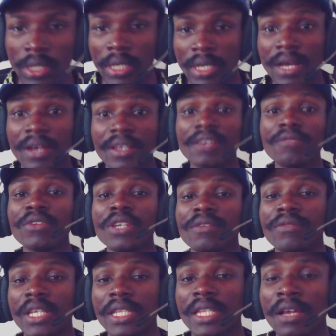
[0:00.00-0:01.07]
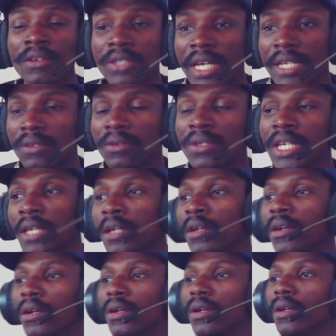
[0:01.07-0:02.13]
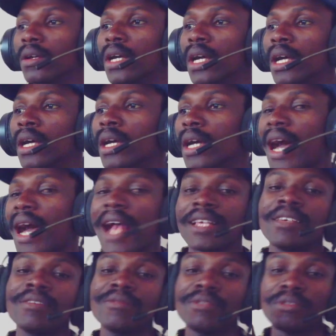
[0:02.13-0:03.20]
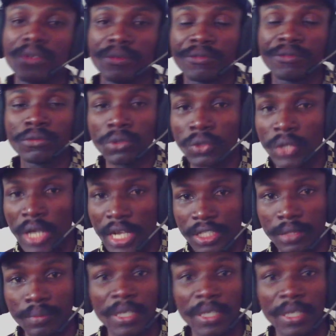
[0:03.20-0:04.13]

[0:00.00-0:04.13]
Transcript: Now, even if they tell you that, okay, I give you the full ownership,